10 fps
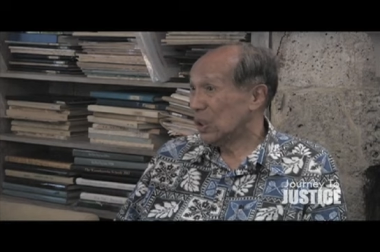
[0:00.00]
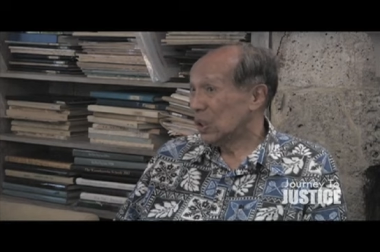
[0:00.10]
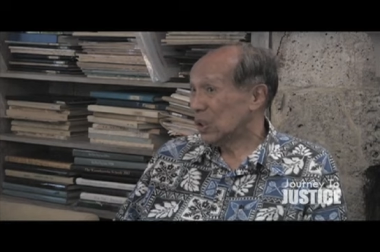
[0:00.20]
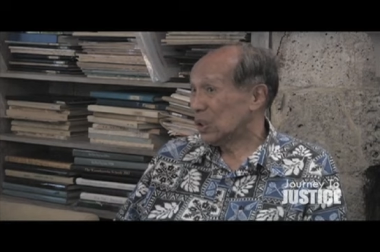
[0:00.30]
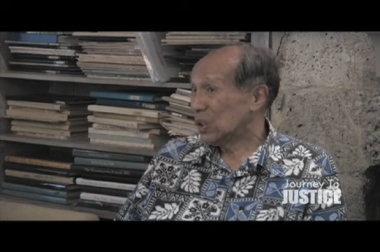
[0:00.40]

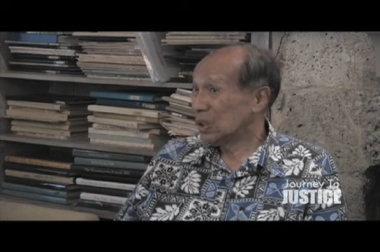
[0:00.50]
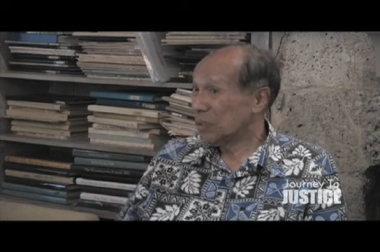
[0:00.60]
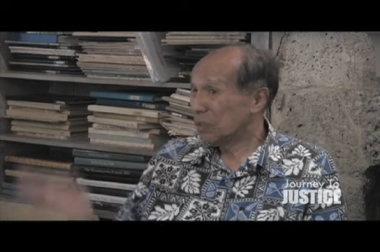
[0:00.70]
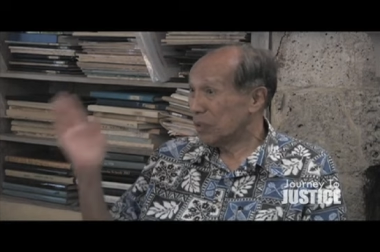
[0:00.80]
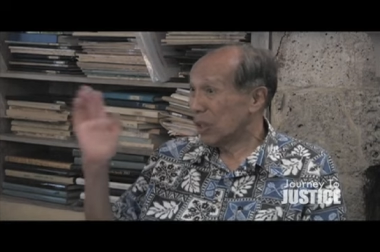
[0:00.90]
Yeah. So
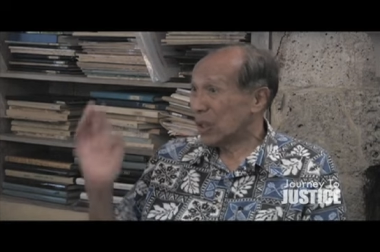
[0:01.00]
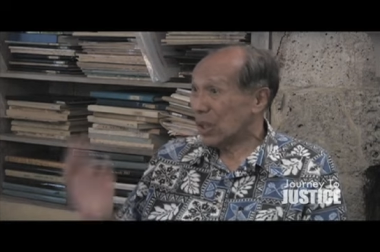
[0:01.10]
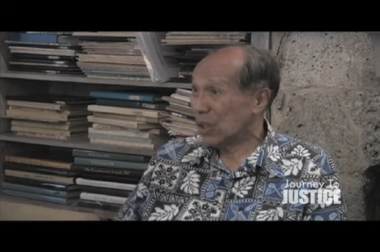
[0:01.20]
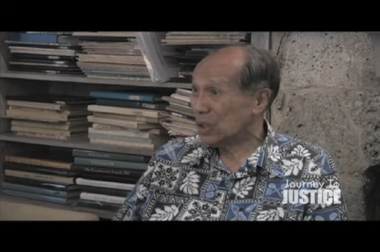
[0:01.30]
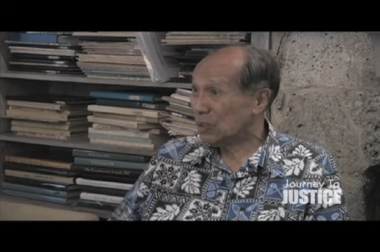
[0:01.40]
some of my
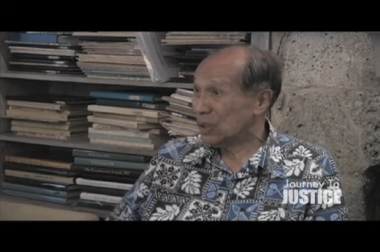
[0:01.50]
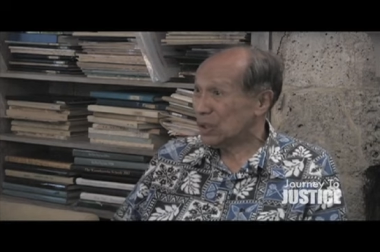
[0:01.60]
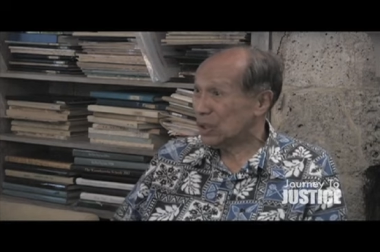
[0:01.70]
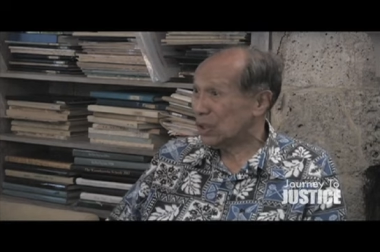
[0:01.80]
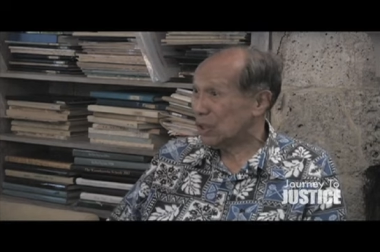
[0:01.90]

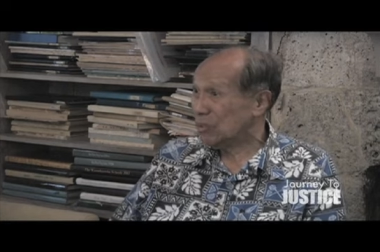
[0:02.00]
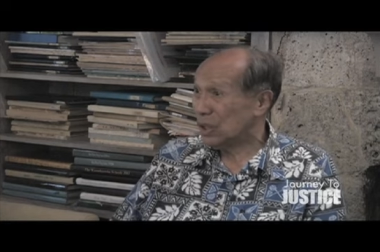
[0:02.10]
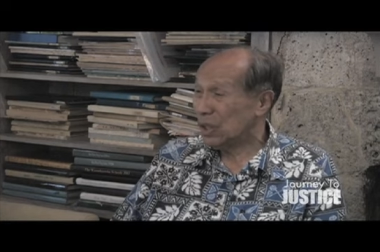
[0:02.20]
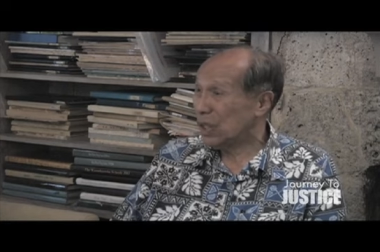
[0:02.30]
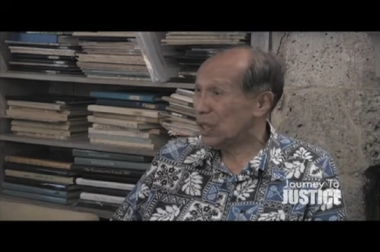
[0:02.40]
classmates
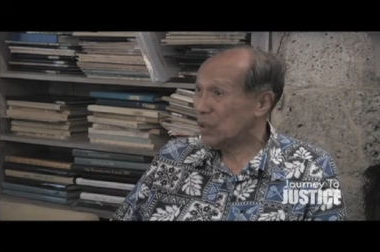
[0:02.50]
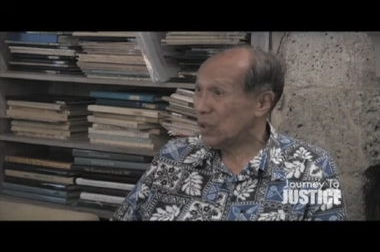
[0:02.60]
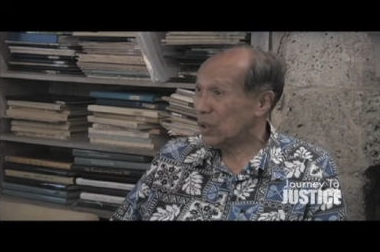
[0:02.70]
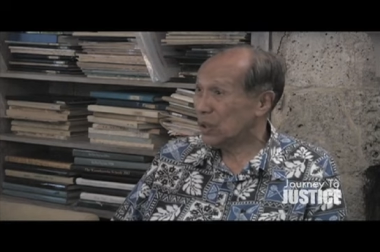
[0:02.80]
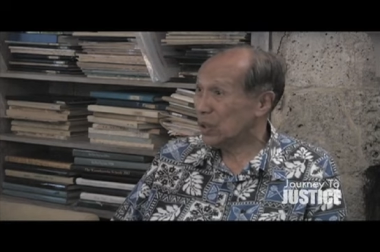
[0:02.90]
immediately
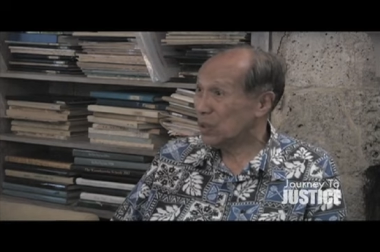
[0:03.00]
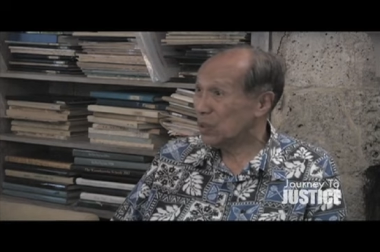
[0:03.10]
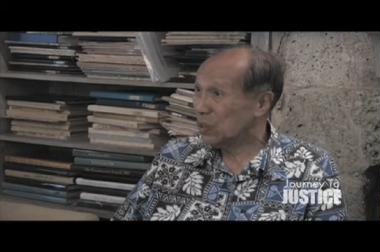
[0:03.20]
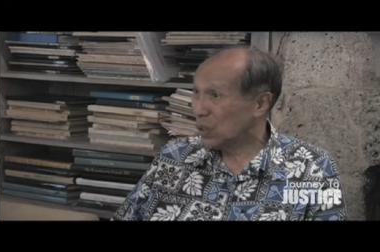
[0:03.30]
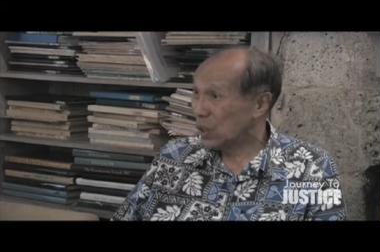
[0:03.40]
went into the
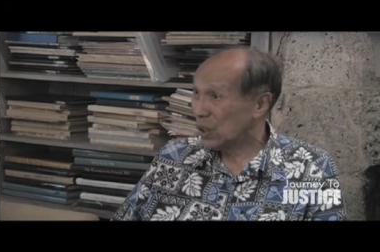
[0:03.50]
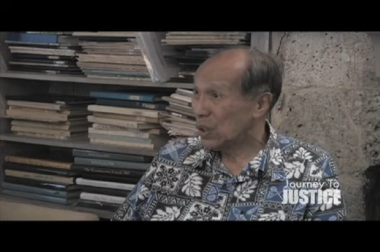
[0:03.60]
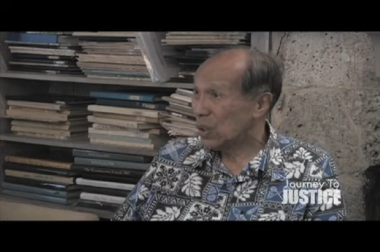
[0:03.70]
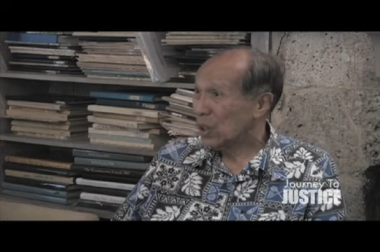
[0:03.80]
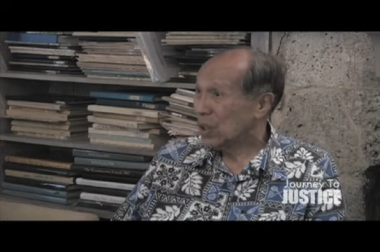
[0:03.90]
war.
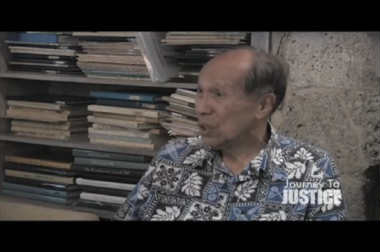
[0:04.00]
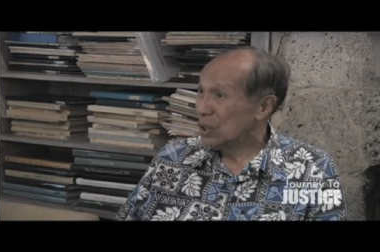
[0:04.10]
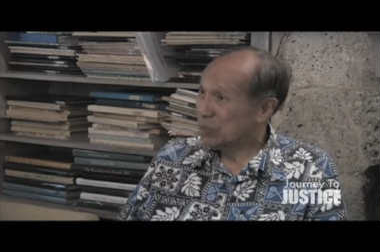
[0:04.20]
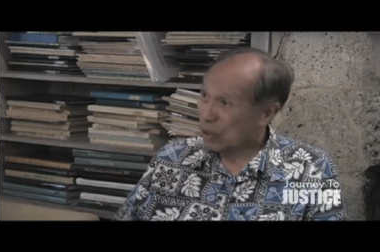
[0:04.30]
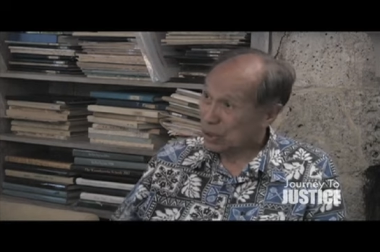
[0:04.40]

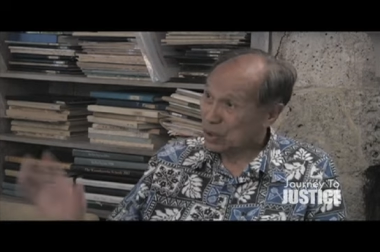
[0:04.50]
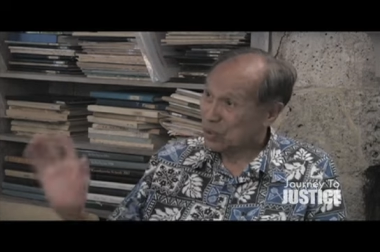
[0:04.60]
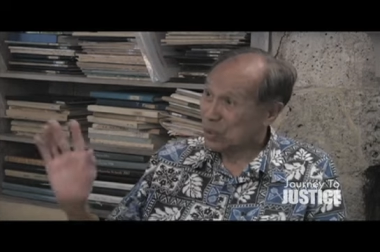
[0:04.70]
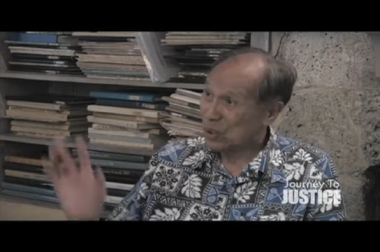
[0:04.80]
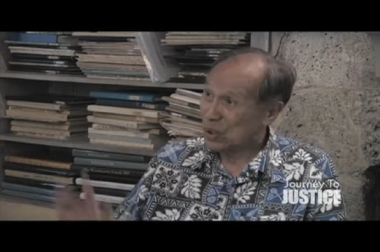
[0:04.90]
The pressure
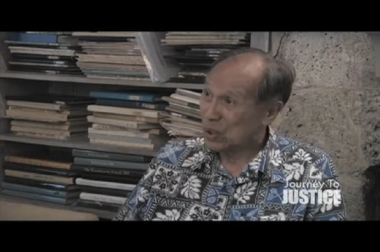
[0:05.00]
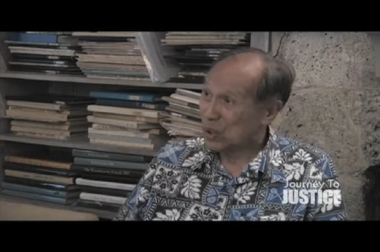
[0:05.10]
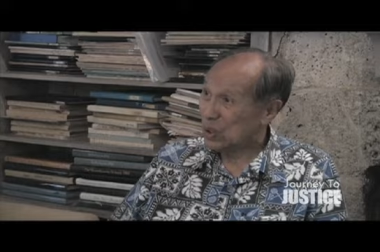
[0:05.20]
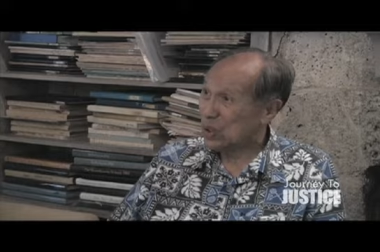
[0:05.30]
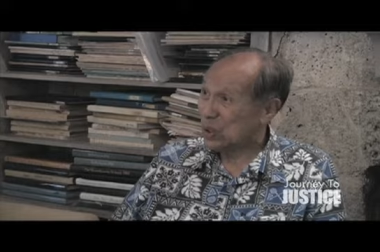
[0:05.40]
wow. was,
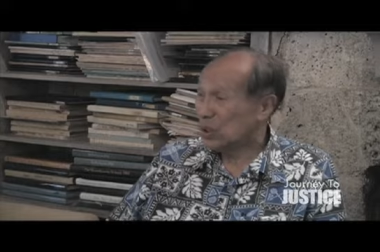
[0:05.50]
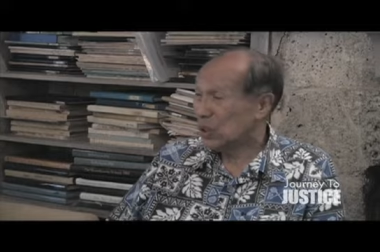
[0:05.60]
you know,